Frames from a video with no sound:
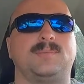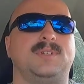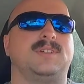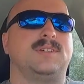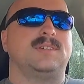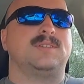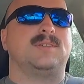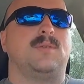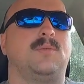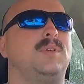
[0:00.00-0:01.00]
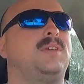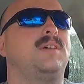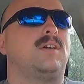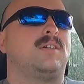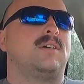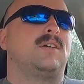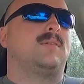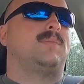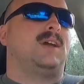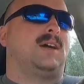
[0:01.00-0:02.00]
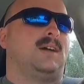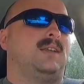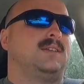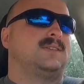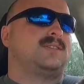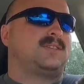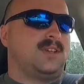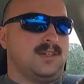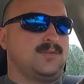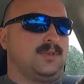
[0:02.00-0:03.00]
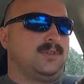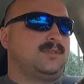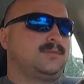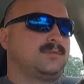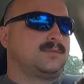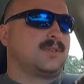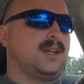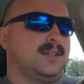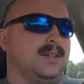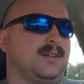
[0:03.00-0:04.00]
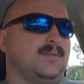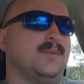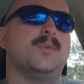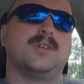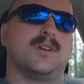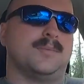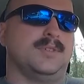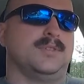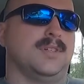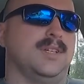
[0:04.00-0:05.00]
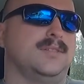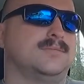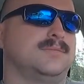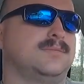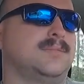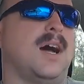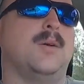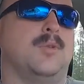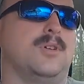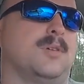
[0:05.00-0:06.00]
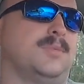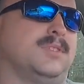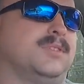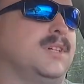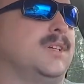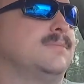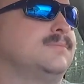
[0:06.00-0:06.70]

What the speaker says: because we are behind schedule right now. We woke up a little late. I woke up a little late,